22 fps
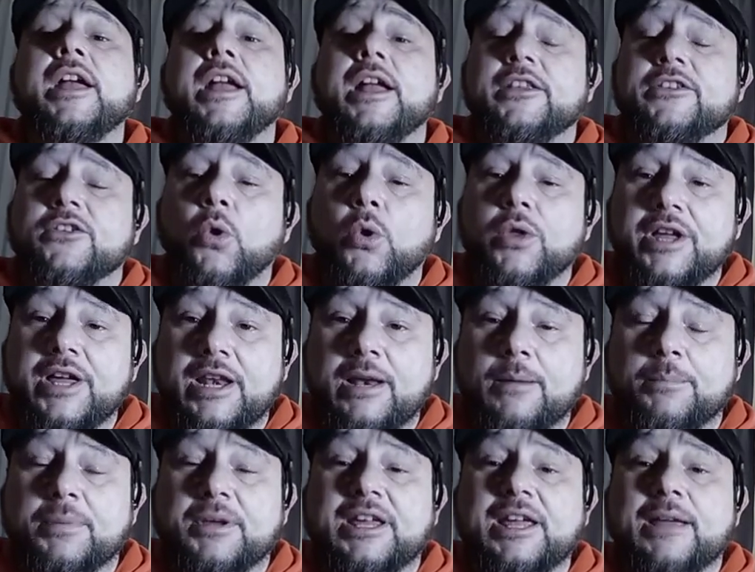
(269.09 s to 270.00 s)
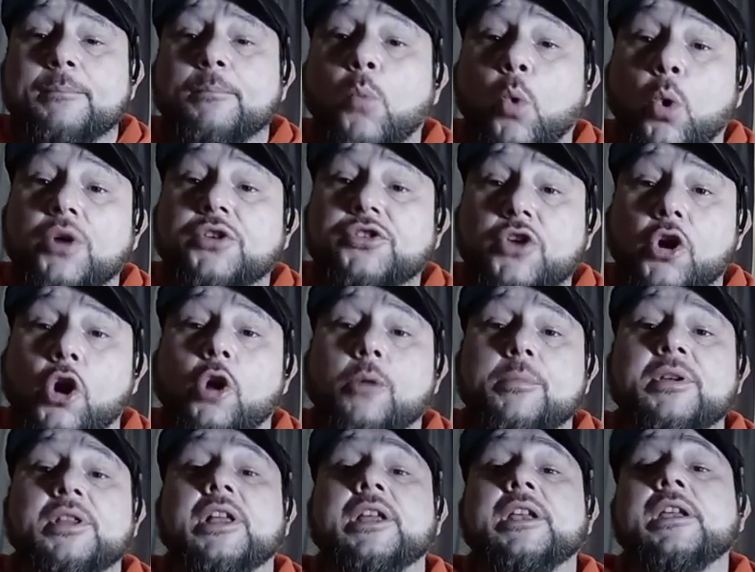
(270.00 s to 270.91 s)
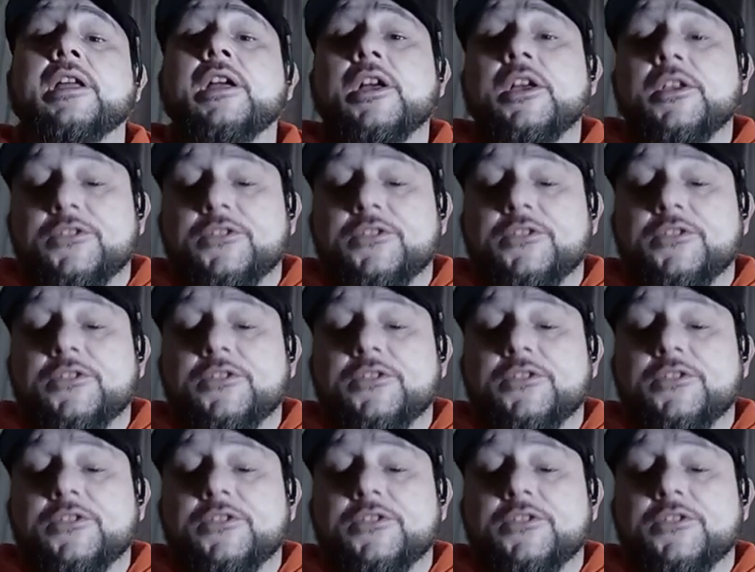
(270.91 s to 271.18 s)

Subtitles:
It's only going to get more turbulent.